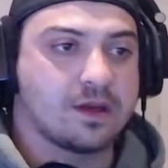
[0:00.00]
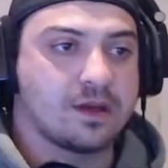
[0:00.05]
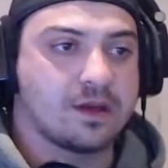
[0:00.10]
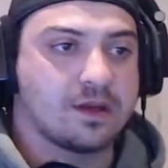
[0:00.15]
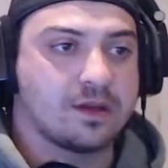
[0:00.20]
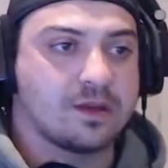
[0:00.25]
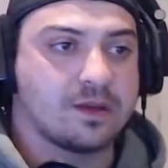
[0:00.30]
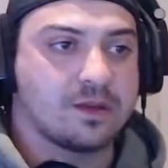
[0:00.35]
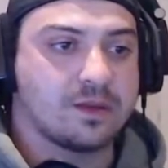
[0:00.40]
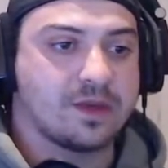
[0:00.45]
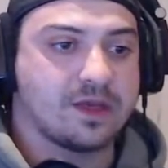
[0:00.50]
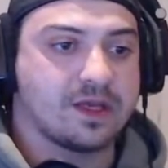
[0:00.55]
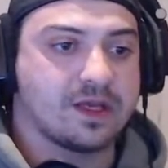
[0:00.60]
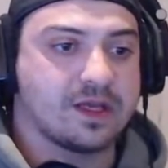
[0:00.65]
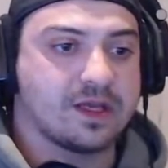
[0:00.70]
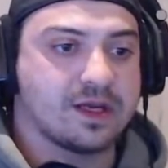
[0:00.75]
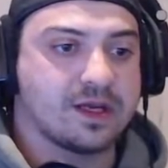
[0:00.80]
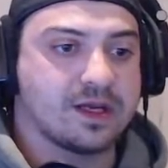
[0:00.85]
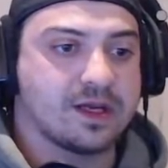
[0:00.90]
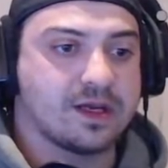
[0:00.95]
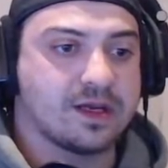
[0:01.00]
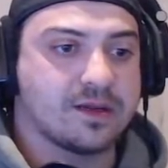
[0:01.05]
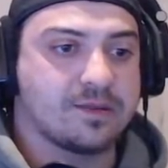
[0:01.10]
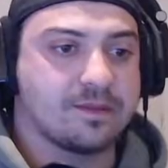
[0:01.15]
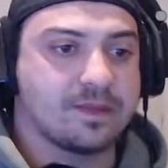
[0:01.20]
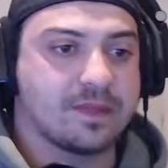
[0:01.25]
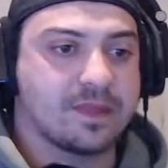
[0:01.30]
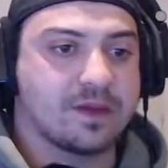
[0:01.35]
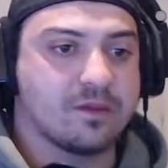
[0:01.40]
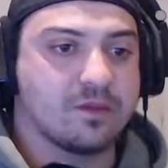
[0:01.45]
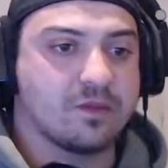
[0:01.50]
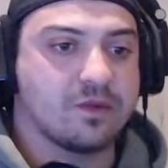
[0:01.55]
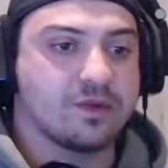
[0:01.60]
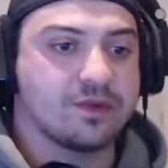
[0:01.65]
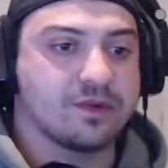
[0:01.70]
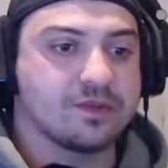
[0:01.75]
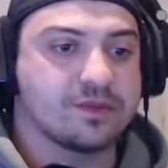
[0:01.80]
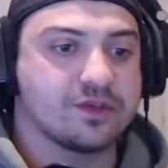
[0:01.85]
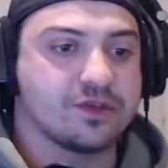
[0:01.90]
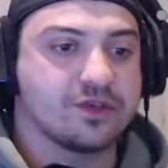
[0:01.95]
And then we can get
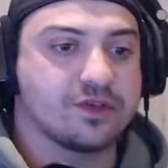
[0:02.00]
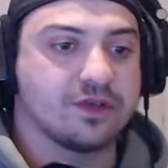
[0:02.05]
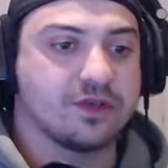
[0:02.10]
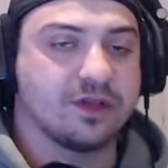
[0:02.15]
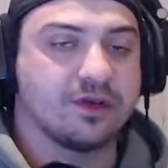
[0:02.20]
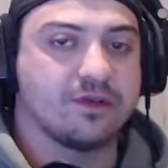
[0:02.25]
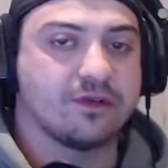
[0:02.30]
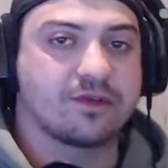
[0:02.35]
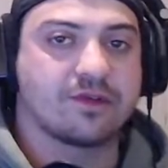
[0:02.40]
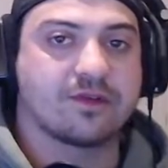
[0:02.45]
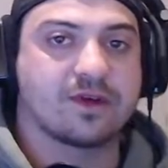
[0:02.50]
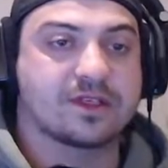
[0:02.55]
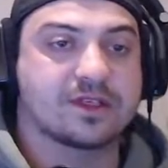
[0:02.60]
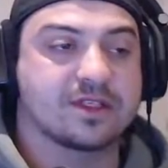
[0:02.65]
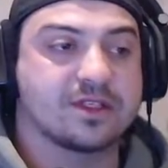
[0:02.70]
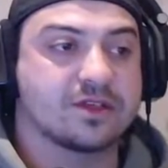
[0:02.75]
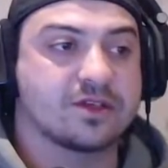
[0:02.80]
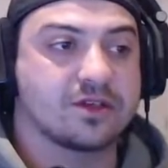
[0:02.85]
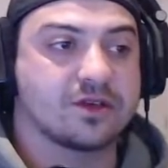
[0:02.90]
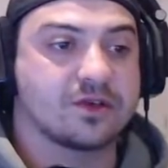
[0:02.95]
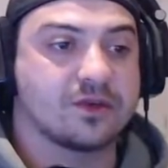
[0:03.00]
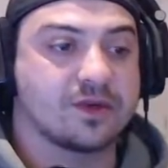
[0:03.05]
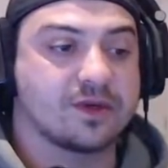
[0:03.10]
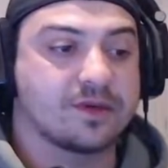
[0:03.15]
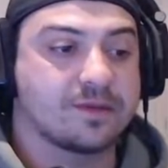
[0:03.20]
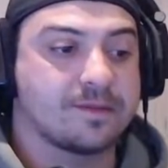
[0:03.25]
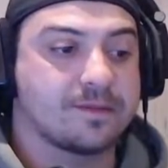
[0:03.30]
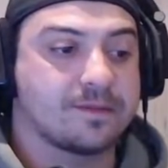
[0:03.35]
more than 2 little thrusters onto it.